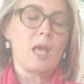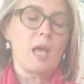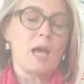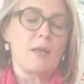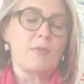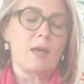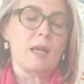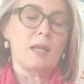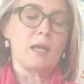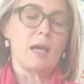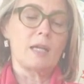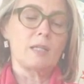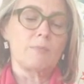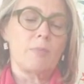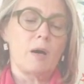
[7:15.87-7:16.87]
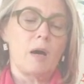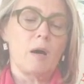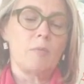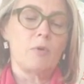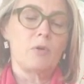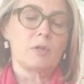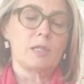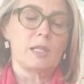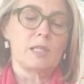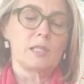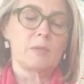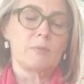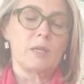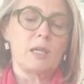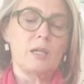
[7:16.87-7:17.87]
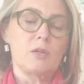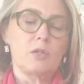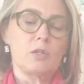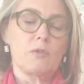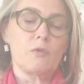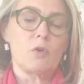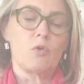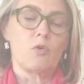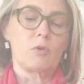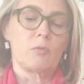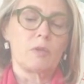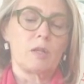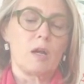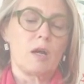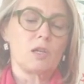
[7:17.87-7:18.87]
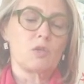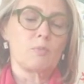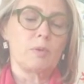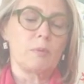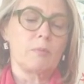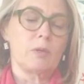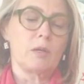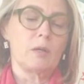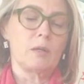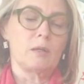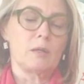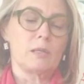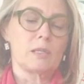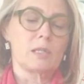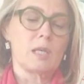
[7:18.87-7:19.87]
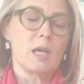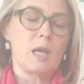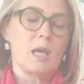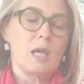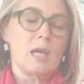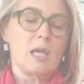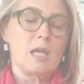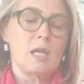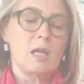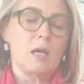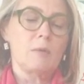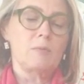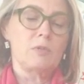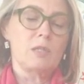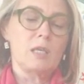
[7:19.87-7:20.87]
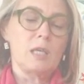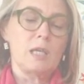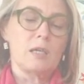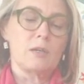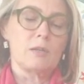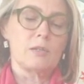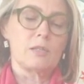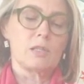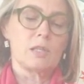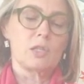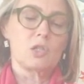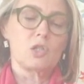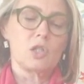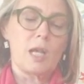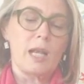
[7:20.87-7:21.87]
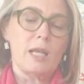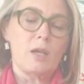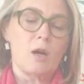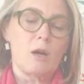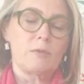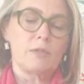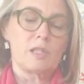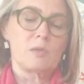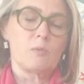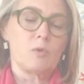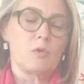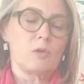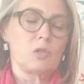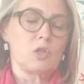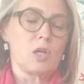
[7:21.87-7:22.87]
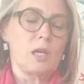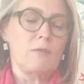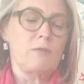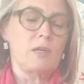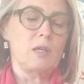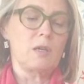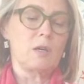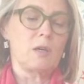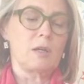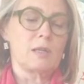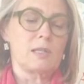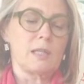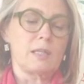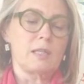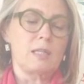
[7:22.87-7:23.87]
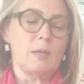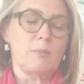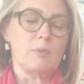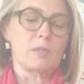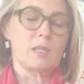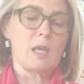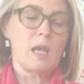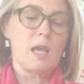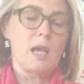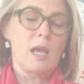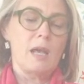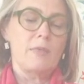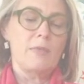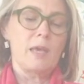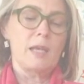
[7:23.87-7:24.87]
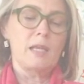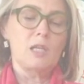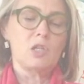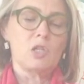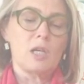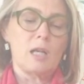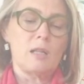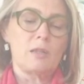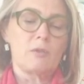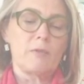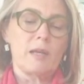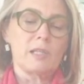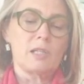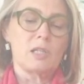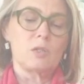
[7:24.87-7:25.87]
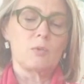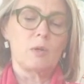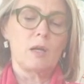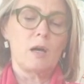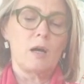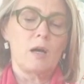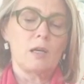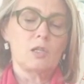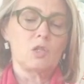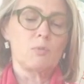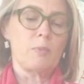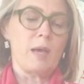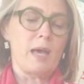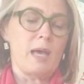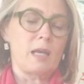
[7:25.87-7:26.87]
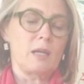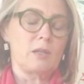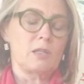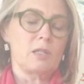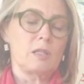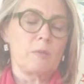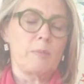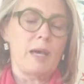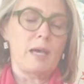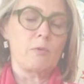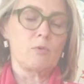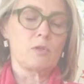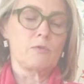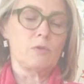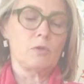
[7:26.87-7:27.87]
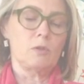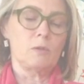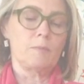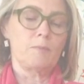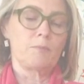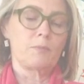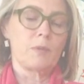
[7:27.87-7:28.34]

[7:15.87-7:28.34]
And that night, Pa brought in some ears of corn with large plump kernels. He nubbed the ears, shelling off the small chafy kernels at the tips, and then he shelled the rest into a large pan until the pan was full.